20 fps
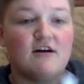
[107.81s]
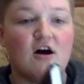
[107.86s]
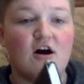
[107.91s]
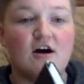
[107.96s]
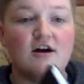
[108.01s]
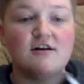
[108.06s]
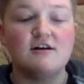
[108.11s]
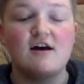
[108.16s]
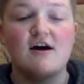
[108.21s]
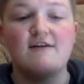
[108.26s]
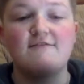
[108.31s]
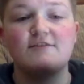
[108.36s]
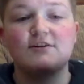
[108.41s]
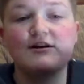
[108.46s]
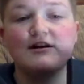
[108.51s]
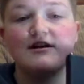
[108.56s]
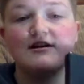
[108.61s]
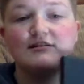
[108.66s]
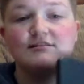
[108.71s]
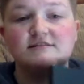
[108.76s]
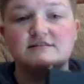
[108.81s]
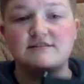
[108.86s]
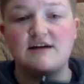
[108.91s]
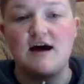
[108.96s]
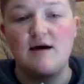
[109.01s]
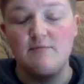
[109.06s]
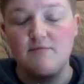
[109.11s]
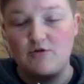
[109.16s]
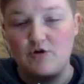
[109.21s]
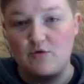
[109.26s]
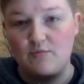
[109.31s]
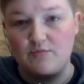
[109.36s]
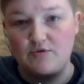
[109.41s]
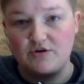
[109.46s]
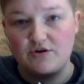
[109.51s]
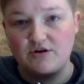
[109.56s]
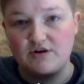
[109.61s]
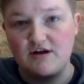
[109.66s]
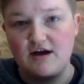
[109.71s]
hardcover dot notebook.